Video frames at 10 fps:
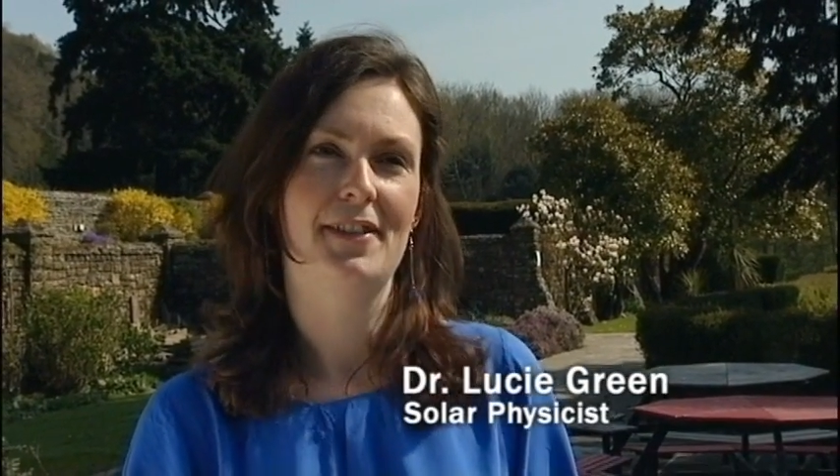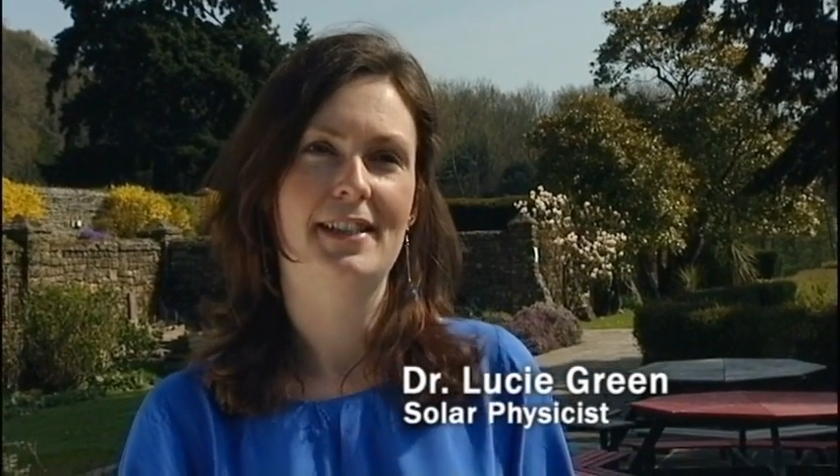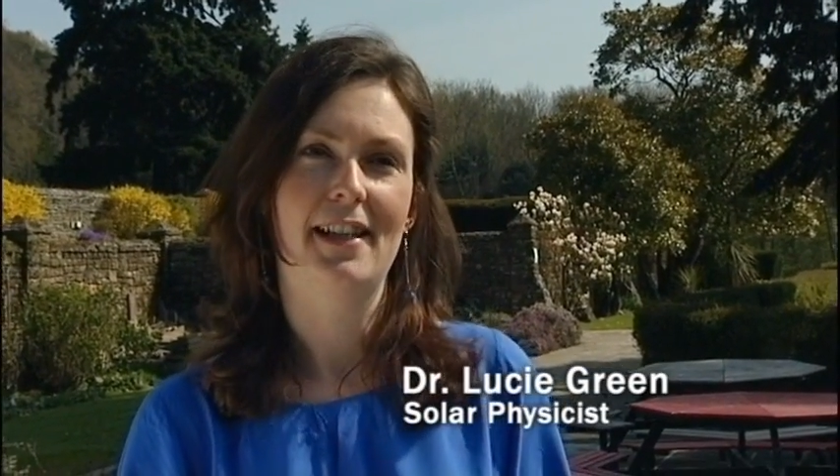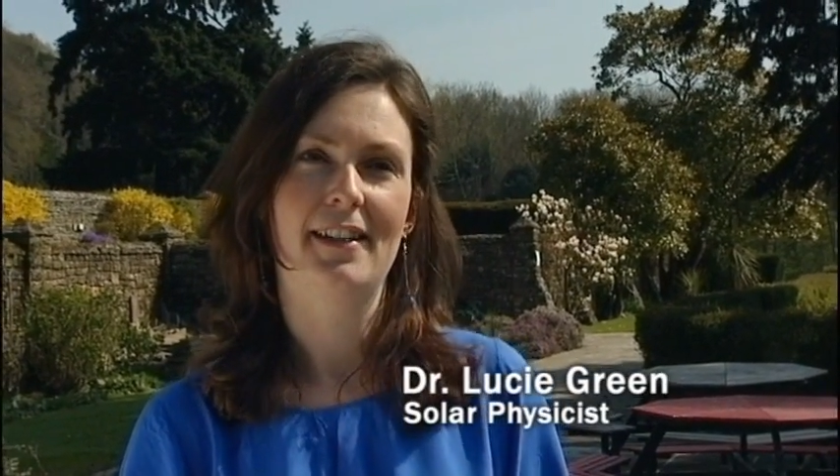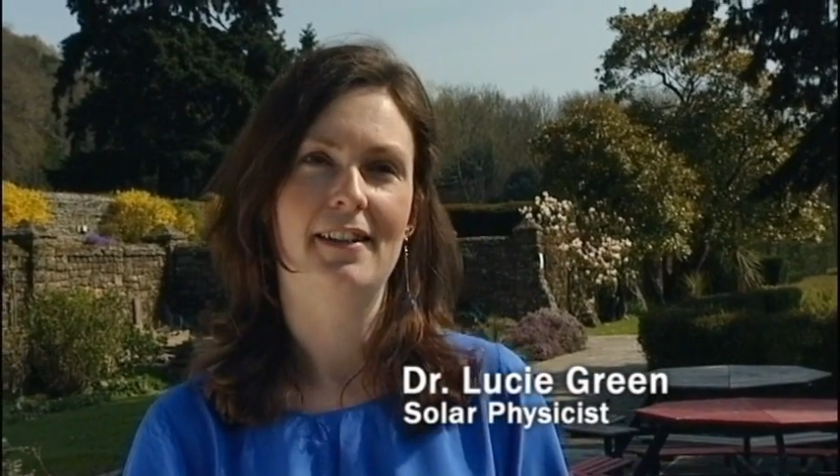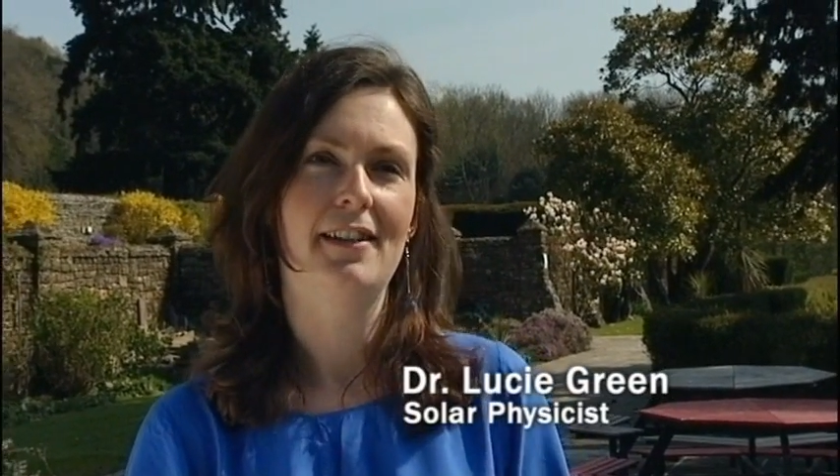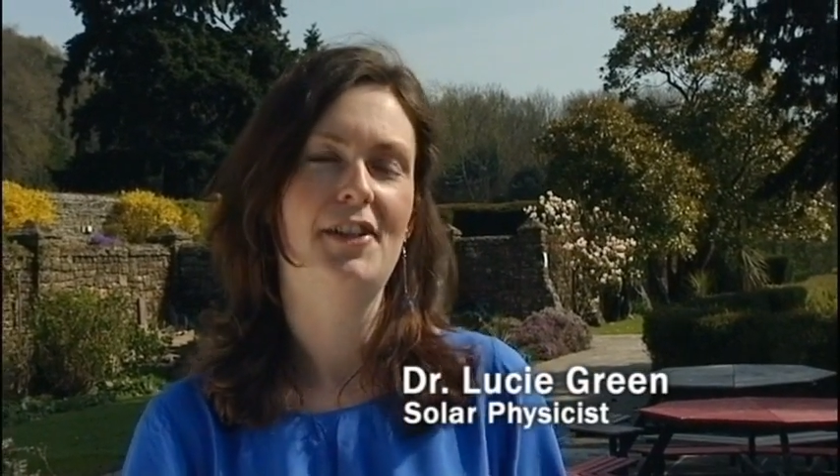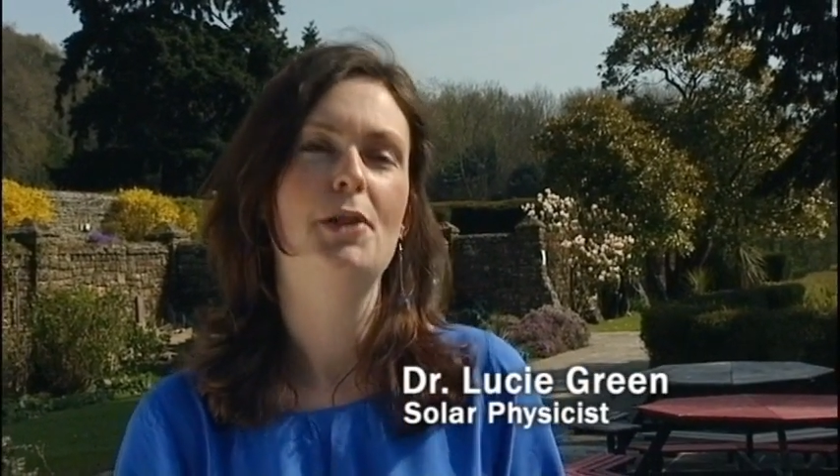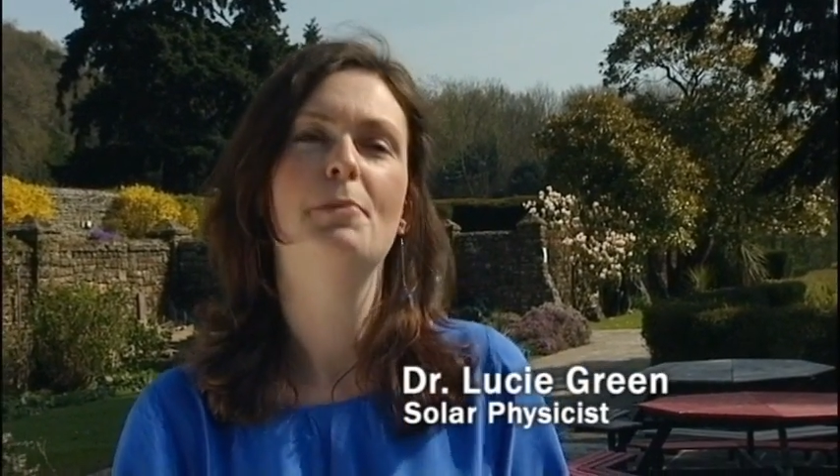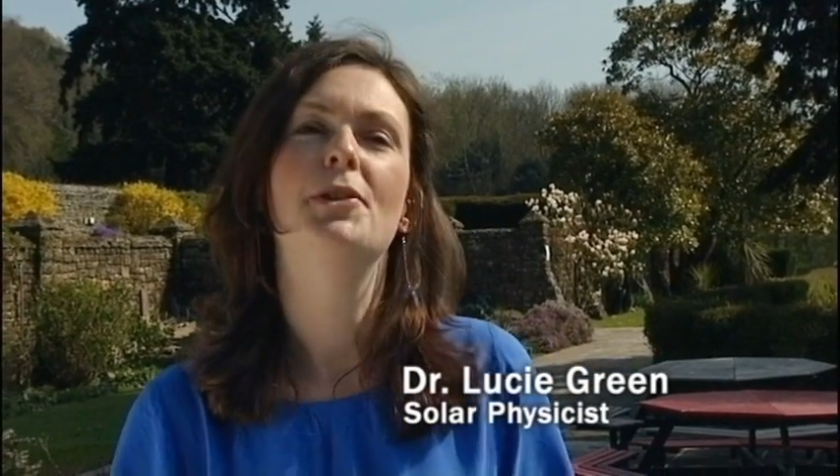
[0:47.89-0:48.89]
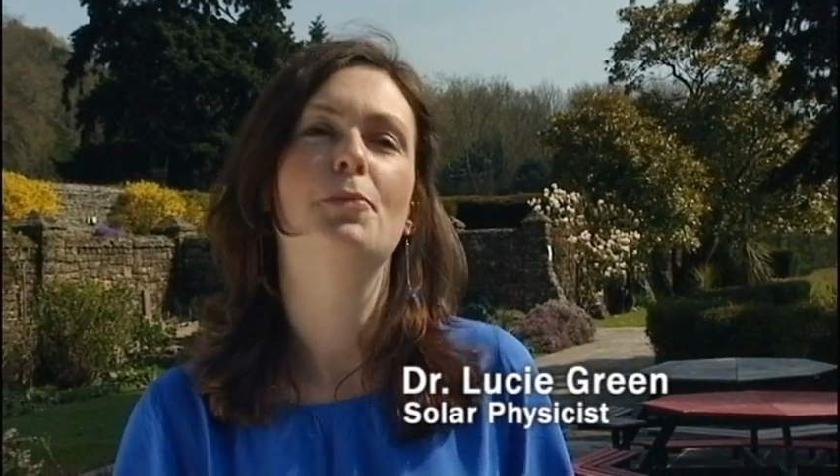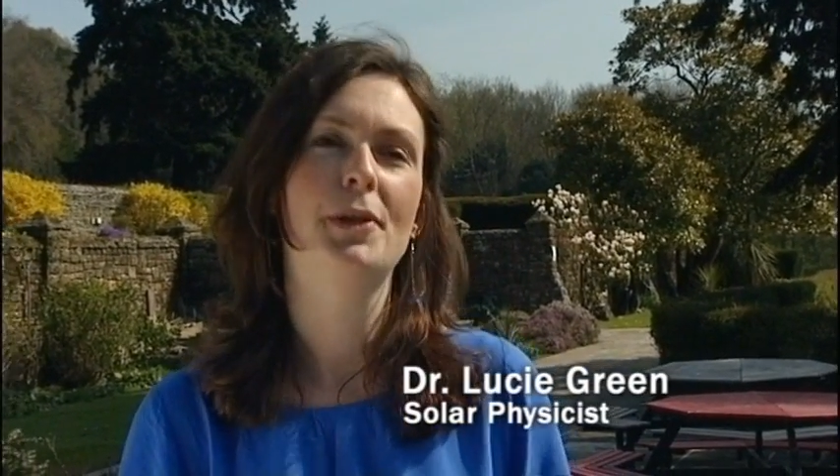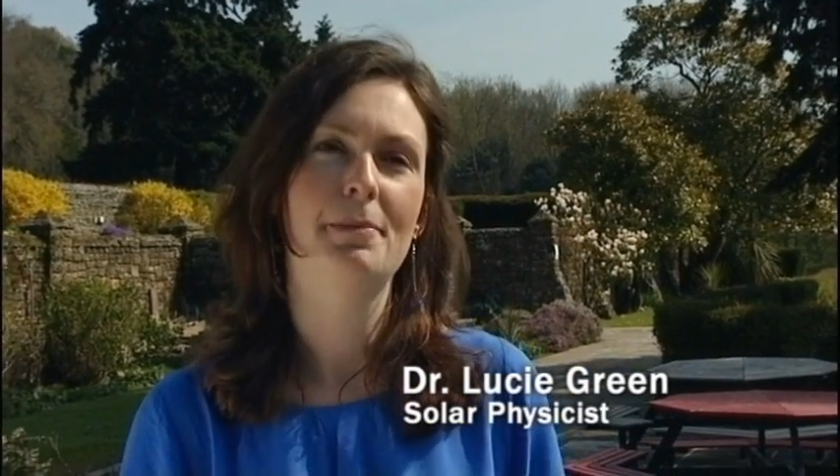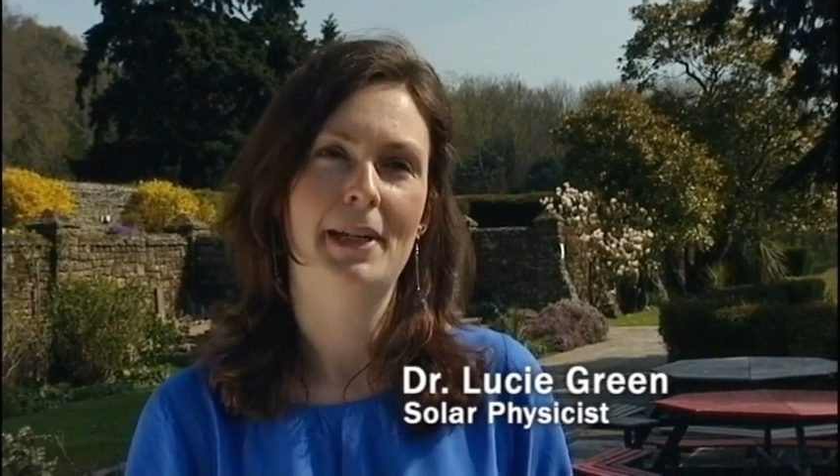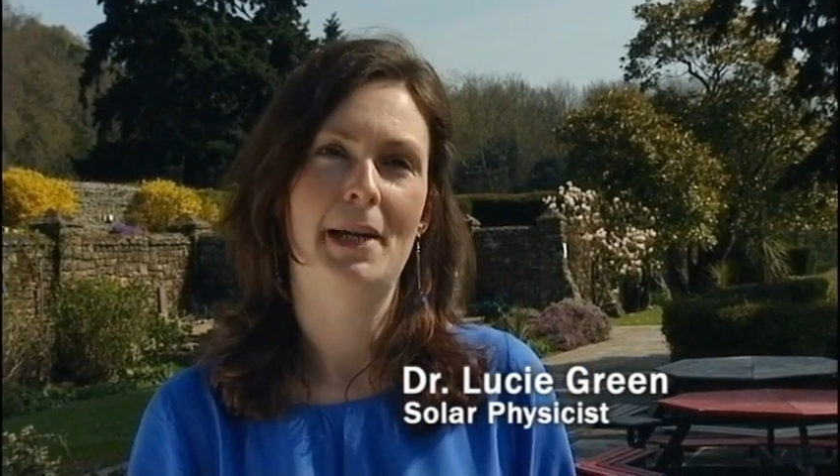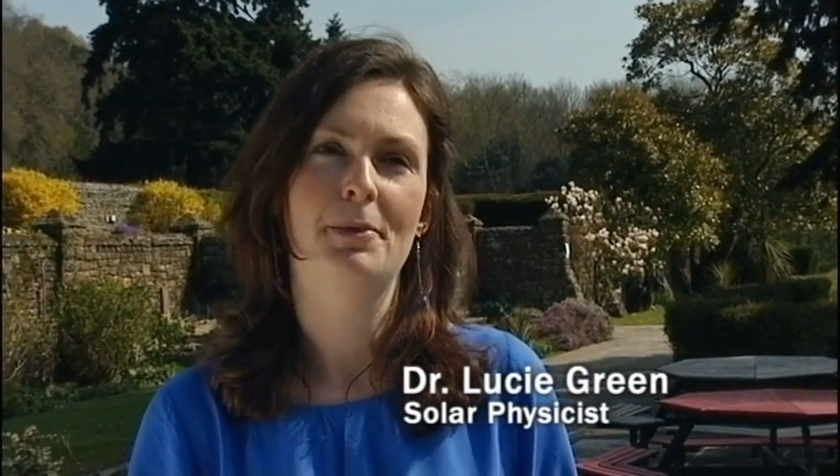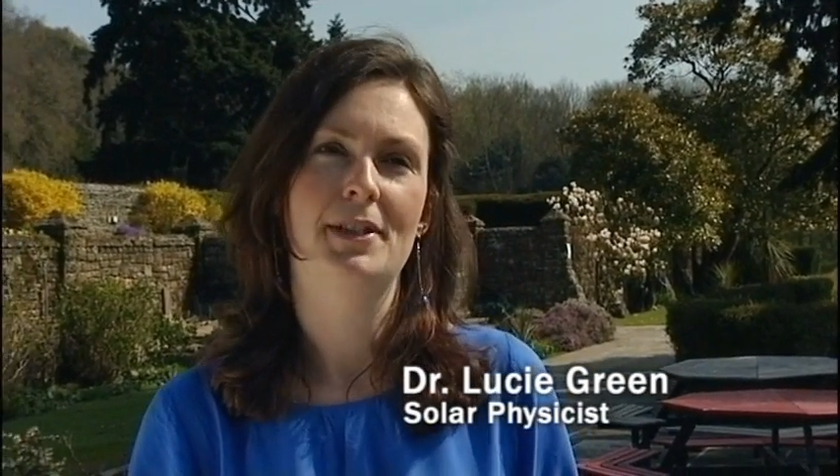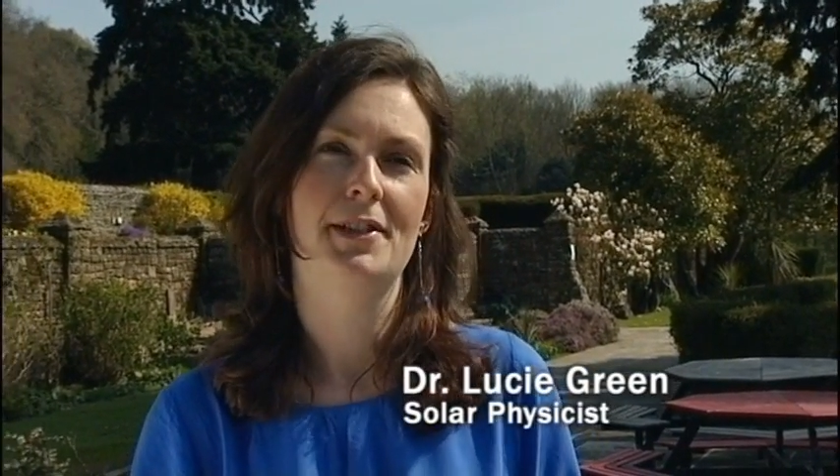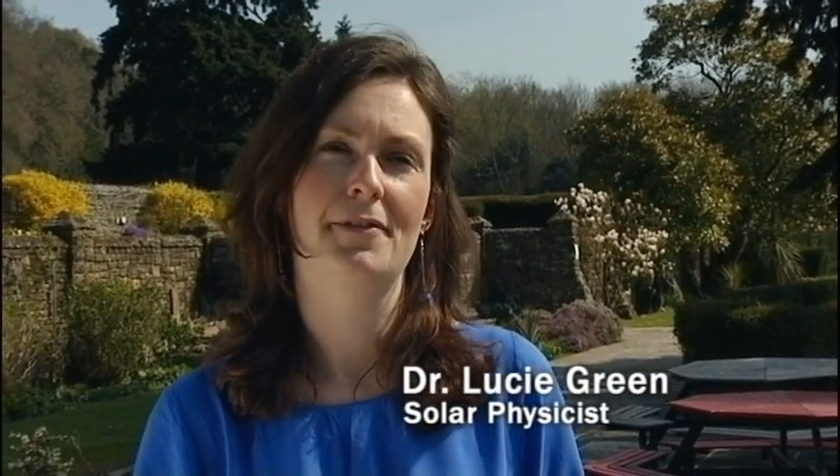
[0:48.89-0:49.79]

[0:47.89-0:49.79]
of the sun, humans wouldn't be able to